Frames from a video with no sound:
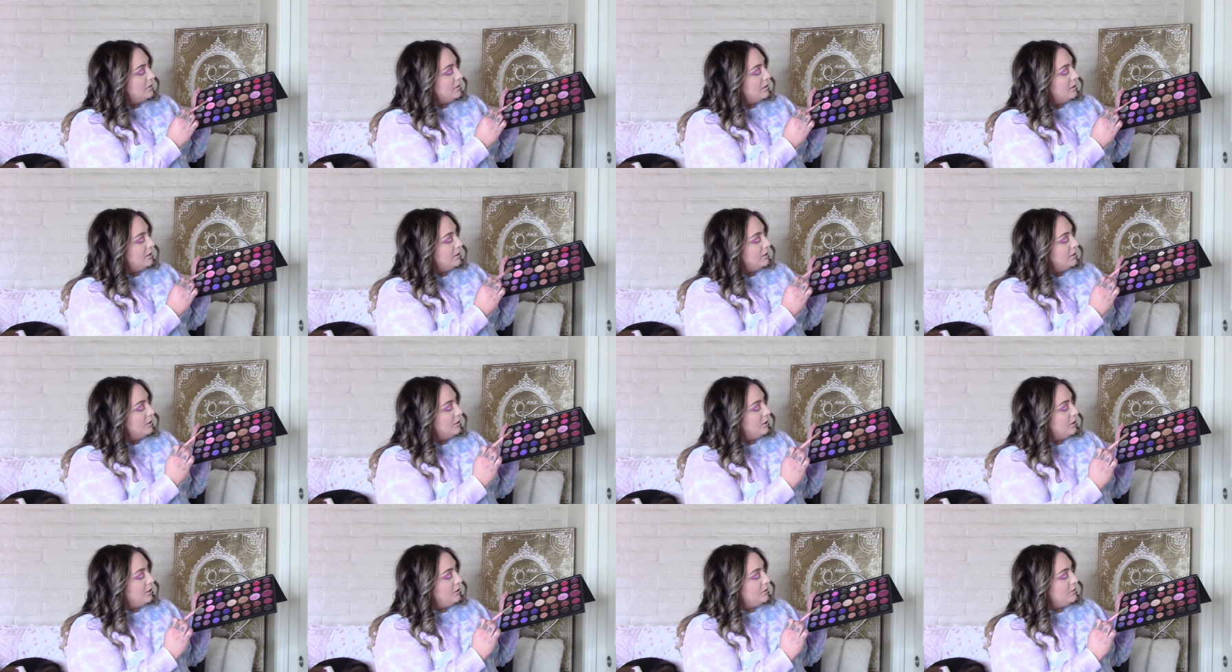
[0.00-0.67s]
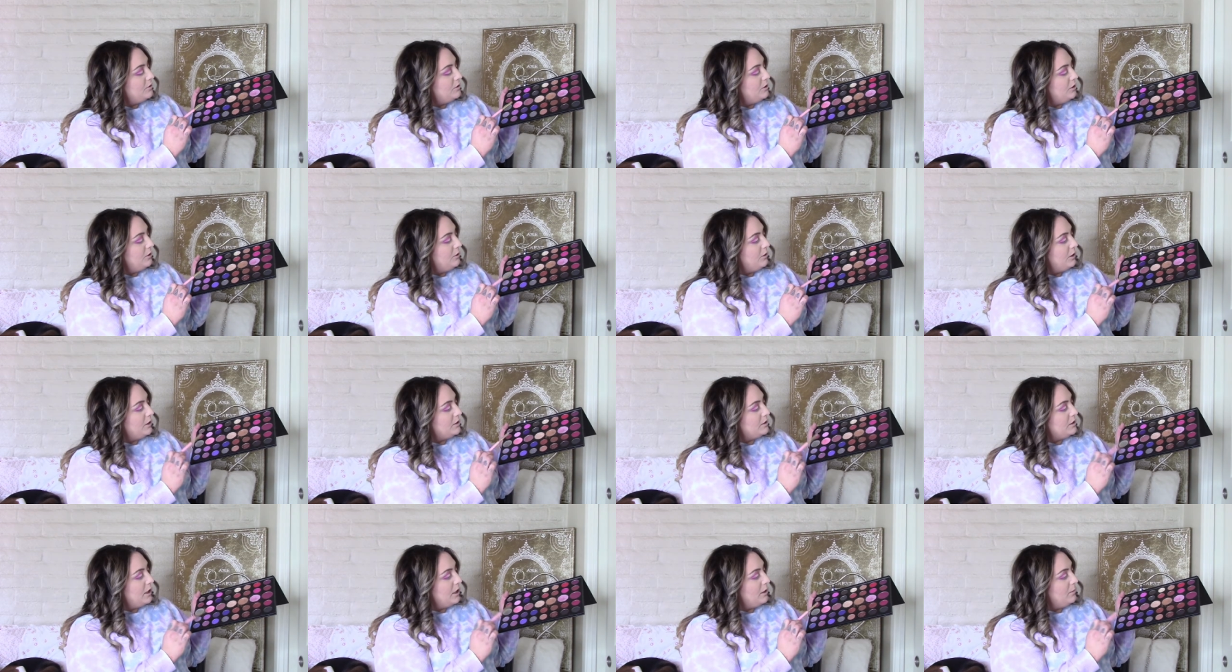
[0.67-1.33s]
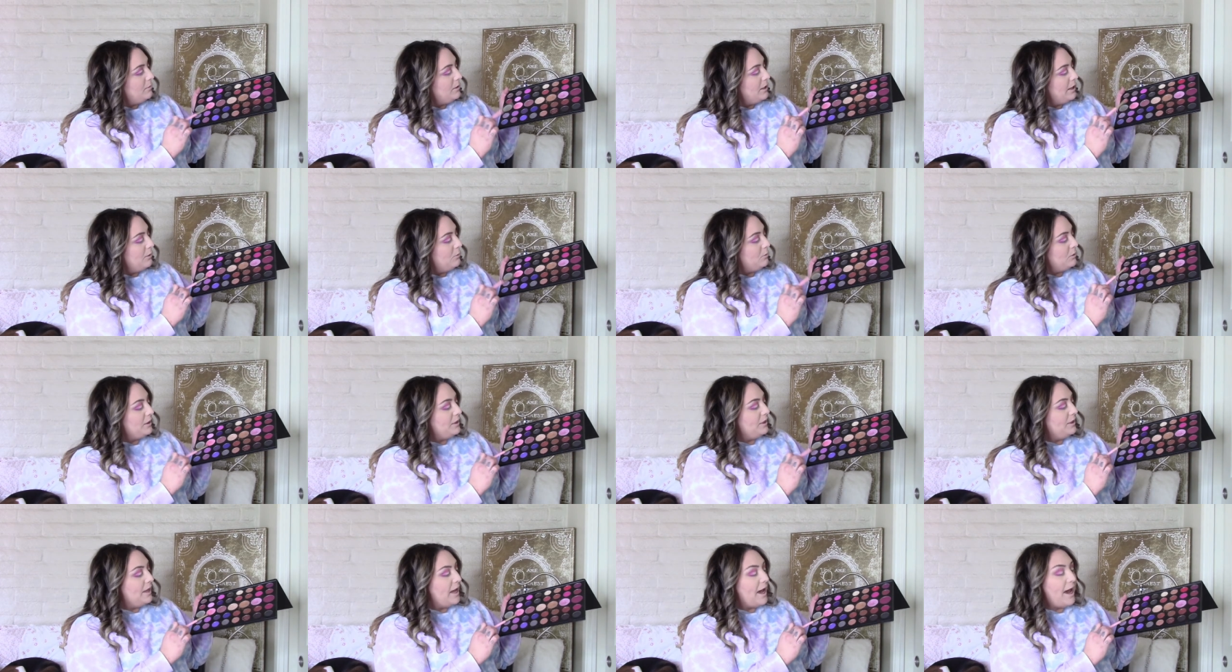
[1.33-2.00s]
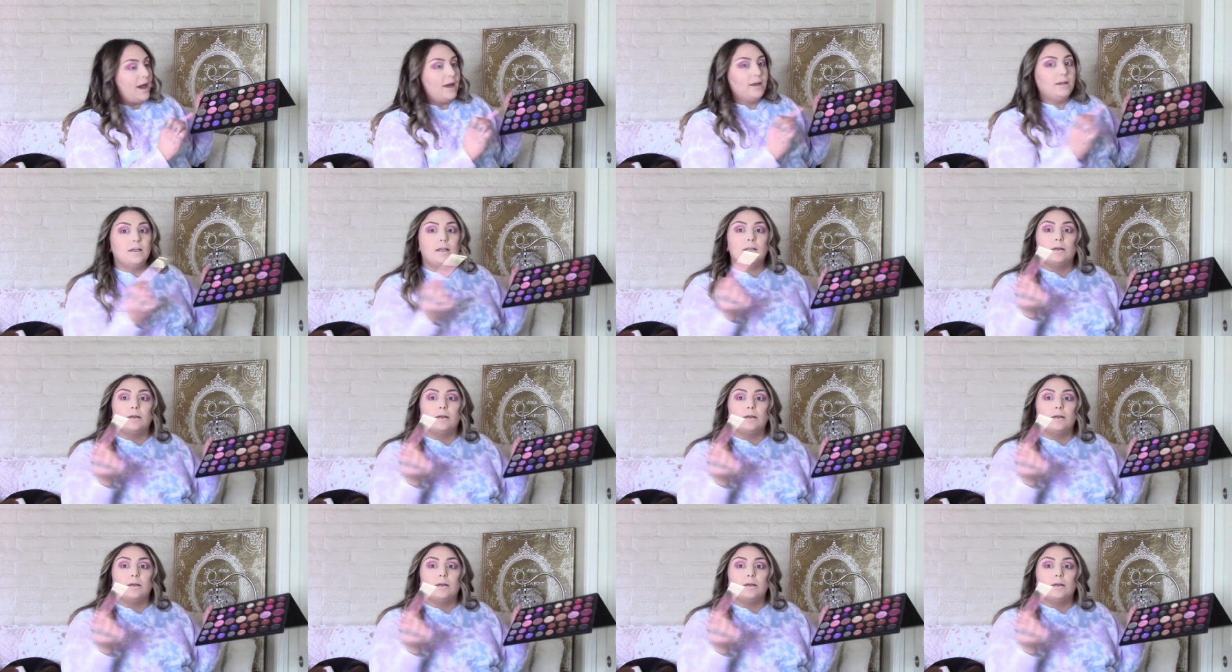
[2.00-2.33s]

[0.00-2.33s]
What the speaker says: and then also on top of that with that,